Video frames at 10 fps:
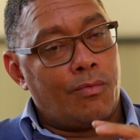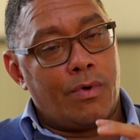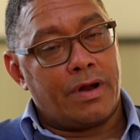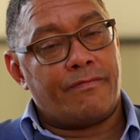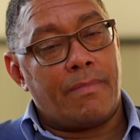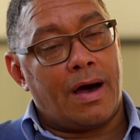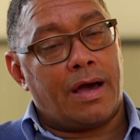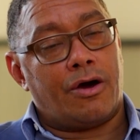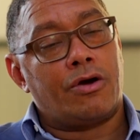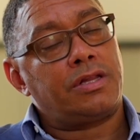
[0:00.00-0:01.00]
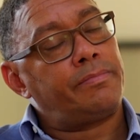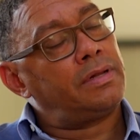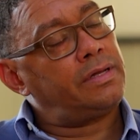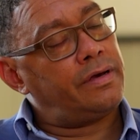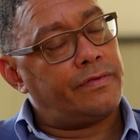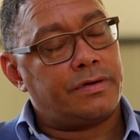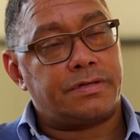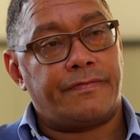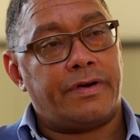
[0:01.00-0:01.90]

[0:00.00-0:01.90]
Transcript: one of my early believers,